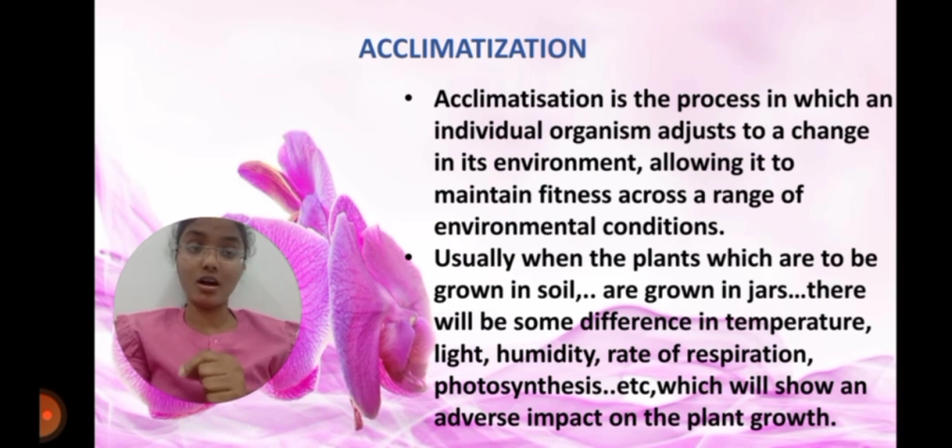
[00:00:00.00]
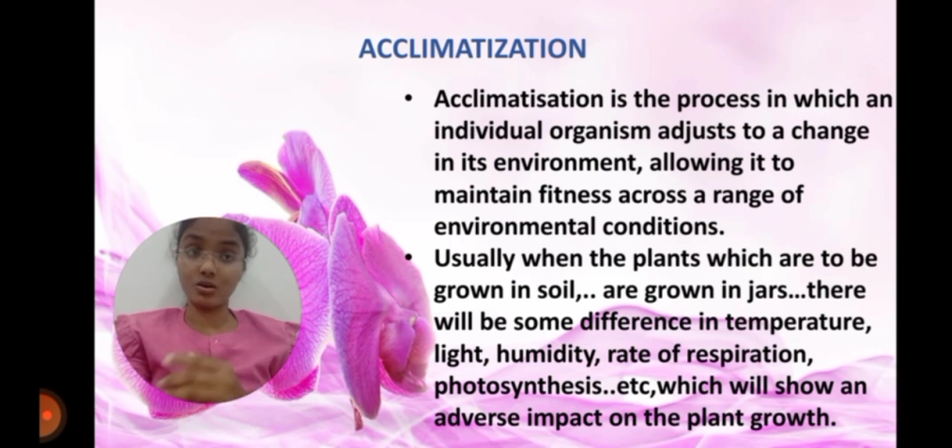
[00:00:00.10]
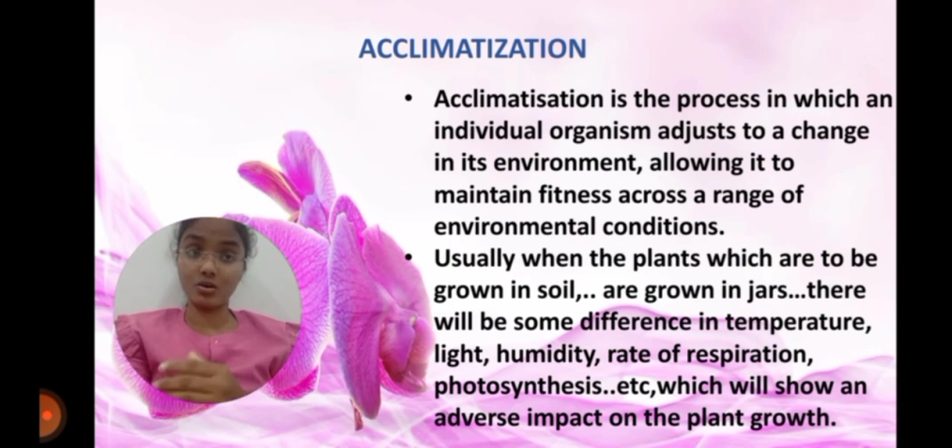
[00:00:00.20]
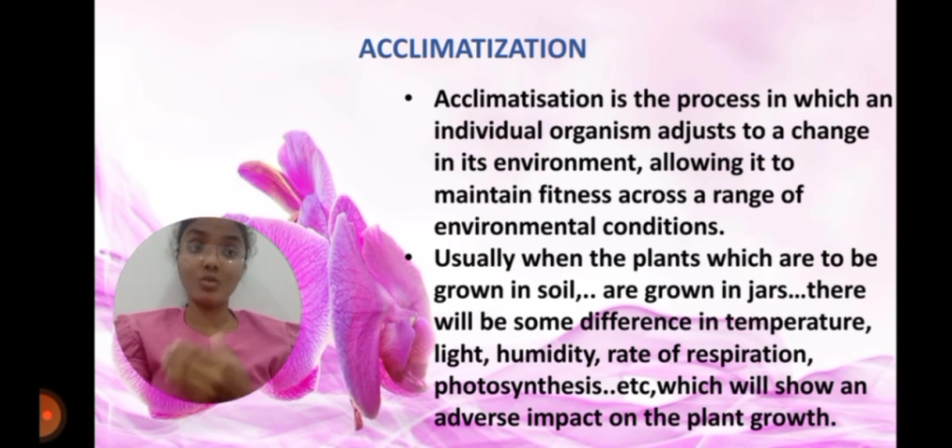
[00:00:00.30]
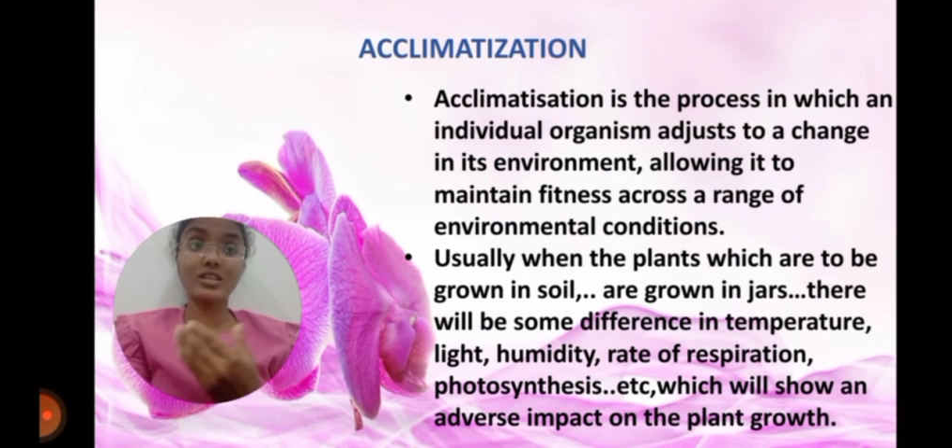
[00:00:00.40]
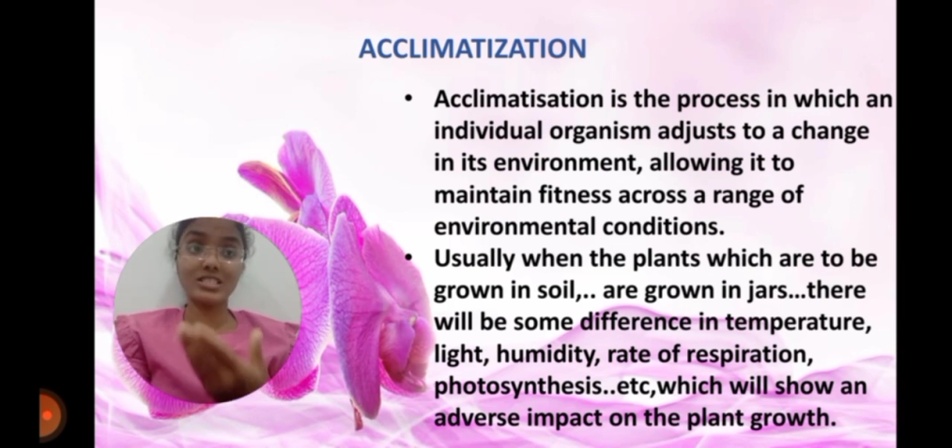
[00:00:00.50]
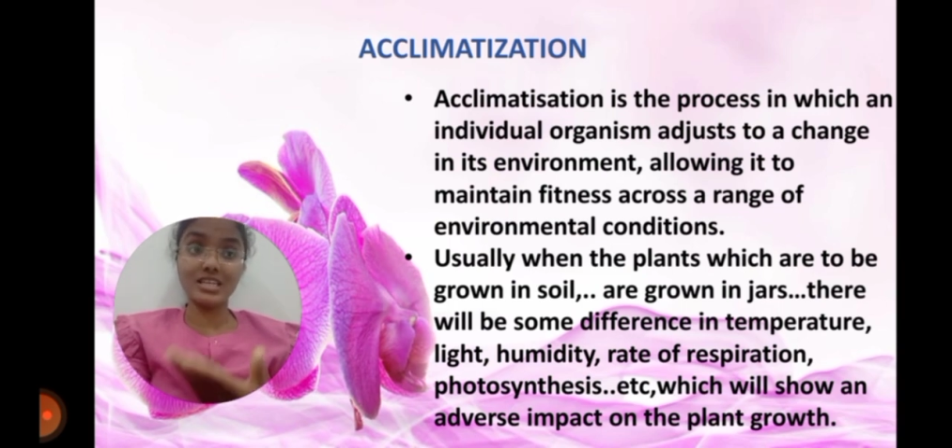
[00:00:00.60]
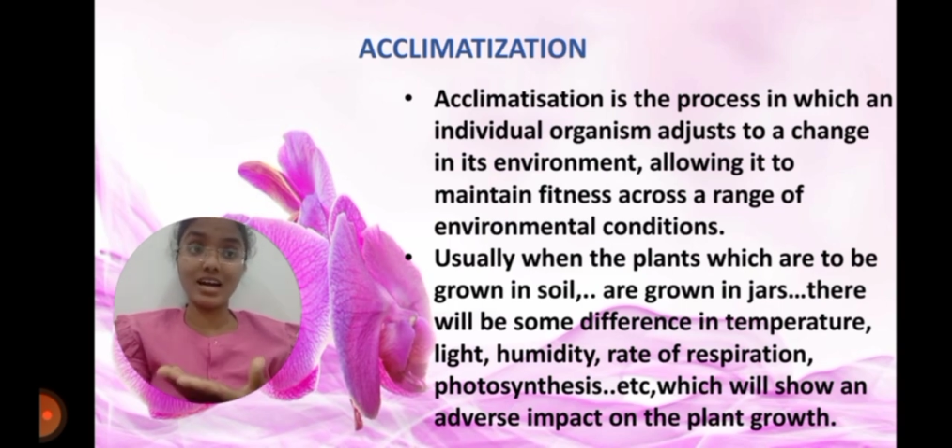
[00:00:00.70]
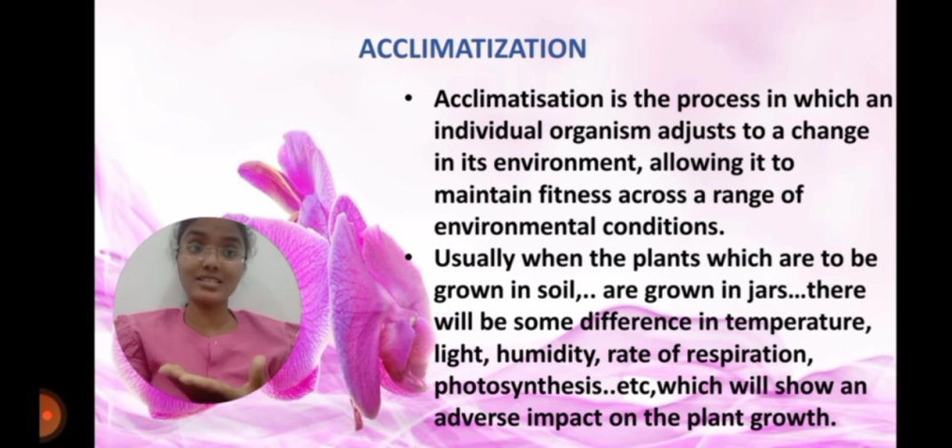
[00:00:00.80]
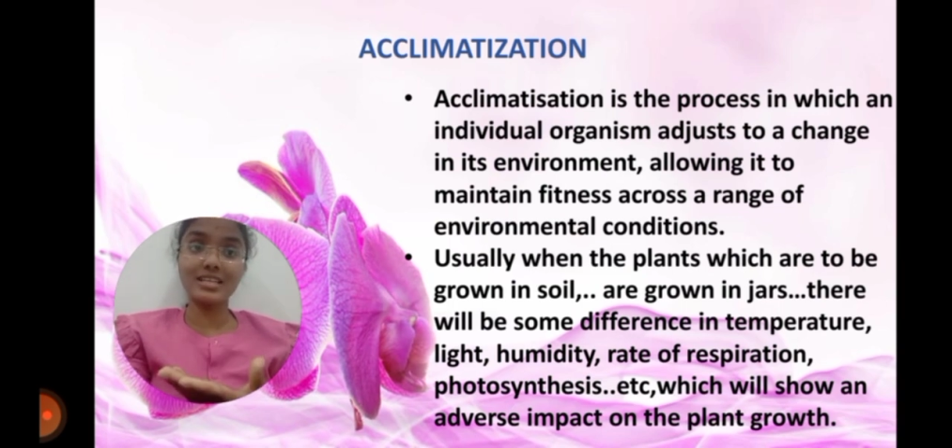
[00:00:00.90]
are grown in
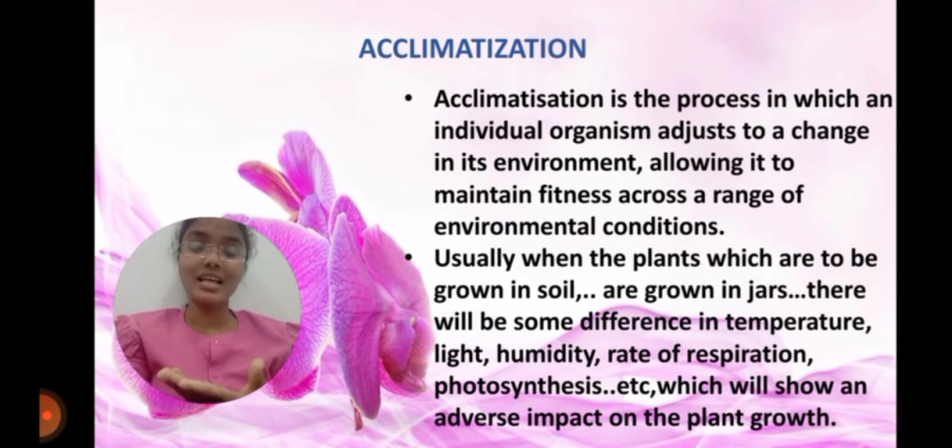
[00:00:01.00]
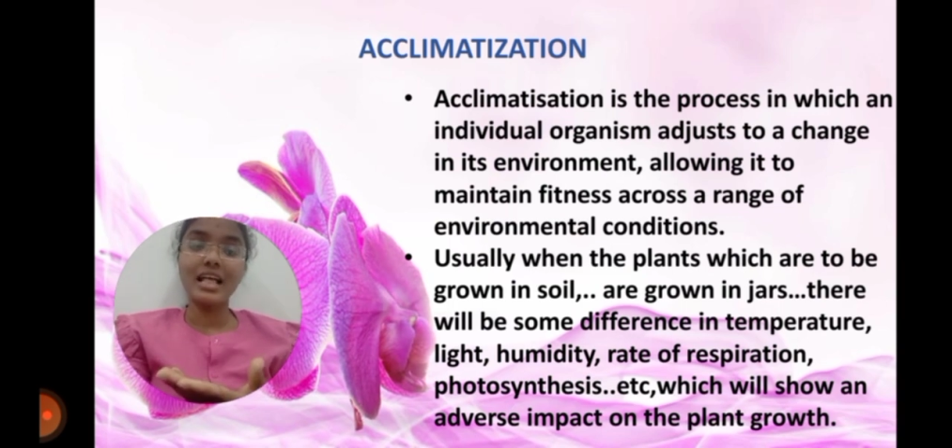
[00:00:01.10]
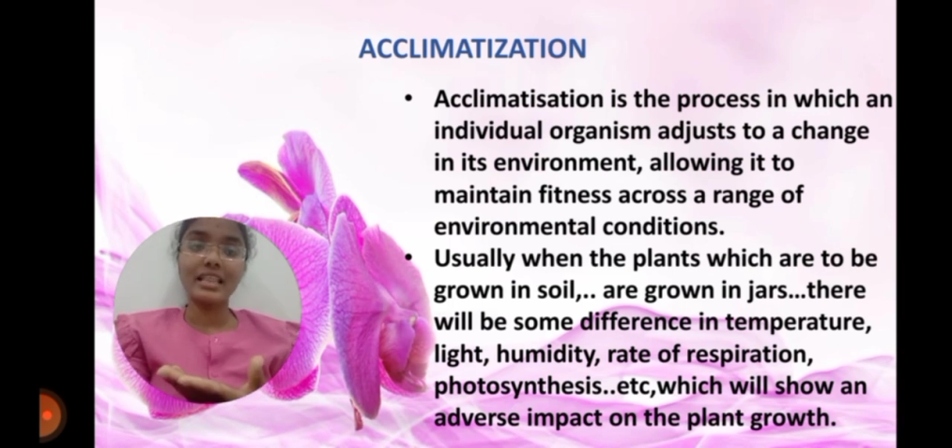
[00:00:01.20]
jars,